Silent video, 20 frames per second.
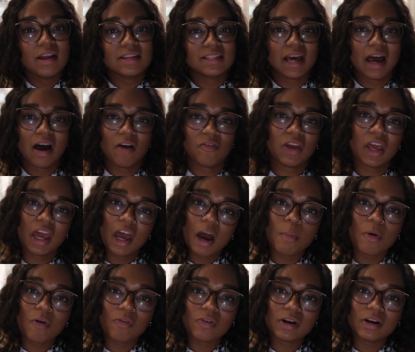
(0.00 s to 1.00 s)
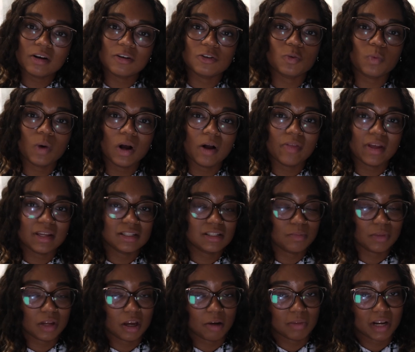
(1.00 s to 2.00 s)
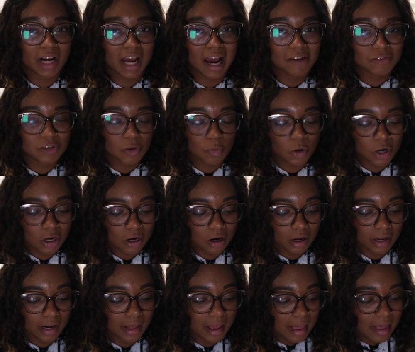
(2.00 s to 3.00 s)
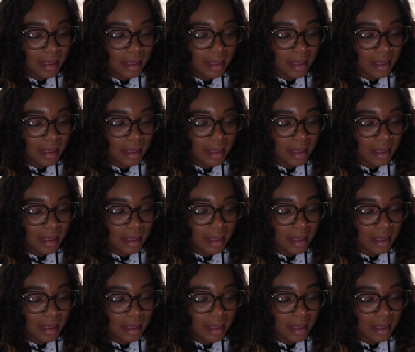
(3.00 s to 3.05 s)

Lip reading: to have Cam over here as well. That's something I'm gonna have to work on.